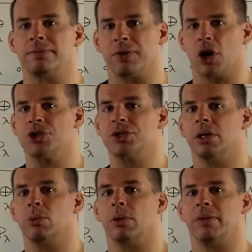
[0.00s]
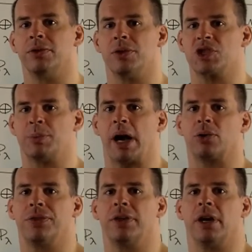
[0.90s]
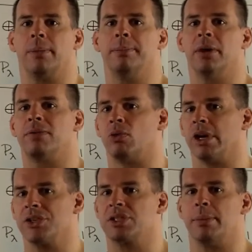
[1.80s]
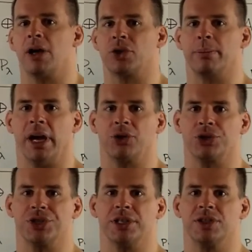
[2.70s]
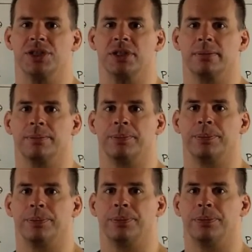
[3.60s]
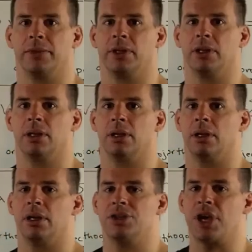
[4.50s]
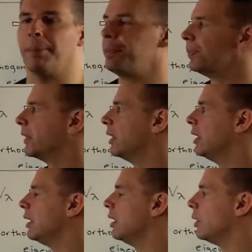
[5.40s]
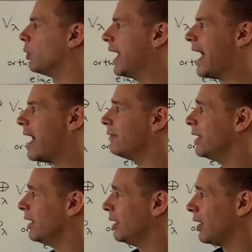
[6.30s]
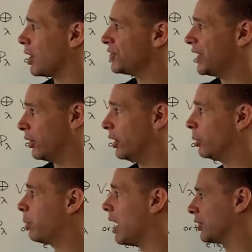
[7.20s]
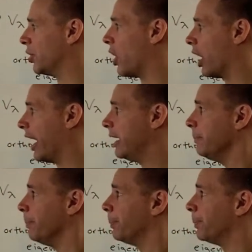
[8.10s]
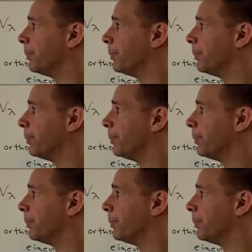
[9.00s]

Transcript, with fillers: First, we review the spectral theorem for real symmetric matrices. So, we're going to have our standard inner product on Rn.